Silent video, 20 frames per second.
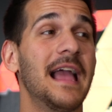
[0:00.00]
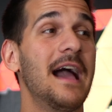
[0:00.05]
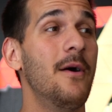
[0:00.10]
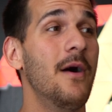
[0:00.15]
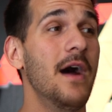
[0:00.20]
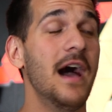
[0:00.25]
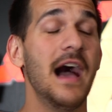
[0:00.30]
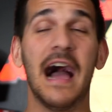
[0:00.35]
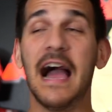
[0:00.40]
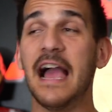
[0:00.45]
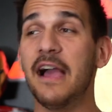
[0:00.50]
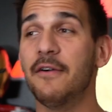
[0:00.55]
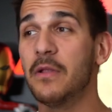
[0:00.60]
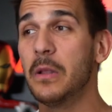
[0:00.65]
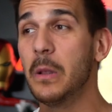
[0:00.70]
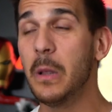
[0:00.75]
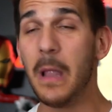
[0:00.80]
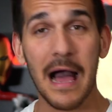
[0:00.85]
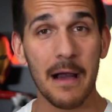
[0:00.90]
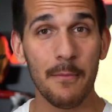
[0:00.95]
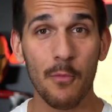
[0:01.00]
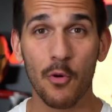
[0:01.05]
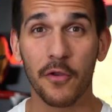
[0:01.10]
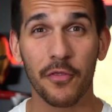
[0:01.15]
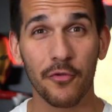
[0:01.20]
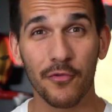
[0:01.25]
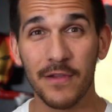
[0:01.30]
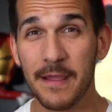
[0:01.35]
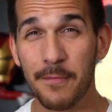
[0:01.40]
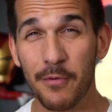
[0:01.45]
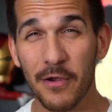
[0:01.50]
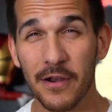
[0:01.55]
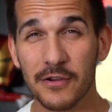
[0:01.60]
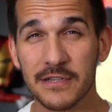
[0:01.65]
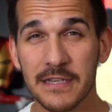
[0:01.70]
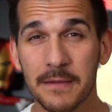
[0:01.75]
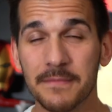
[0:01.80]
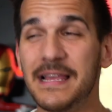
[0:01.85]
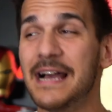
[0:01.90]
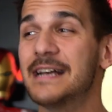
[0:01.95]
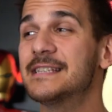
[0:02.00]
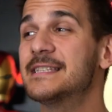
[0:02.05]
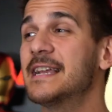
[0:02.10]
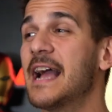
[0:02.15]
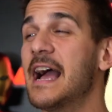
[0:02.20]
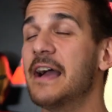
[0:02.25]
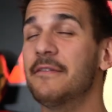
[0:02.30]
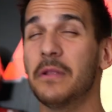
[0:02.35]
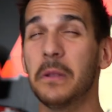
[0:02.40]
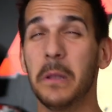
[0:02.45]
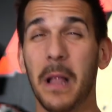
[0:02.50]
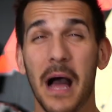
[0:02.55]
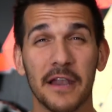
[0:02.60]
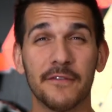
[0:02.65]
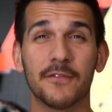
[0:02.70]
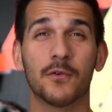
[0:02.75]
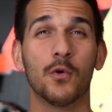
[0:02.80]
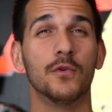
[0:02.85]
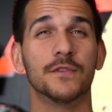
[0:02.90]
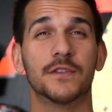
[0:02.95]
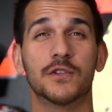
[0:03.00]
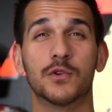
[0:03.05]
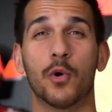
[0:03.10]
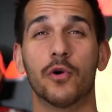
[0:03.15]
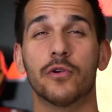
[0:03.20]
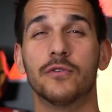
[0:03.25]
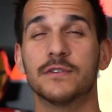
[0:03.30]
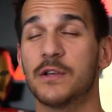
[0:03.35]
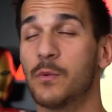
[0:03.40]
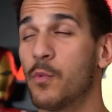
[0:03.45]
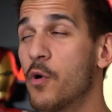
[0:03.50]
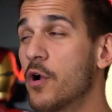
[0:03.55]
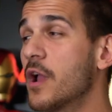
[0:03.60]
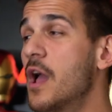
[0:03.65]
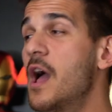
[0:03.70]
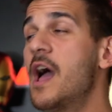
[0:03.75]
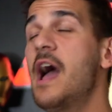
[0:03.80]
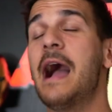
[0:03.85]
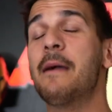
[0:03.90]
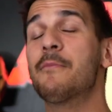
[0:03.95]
out. I have a lot more 3D printers I'm testing. I have a lot of cool tutorials and work.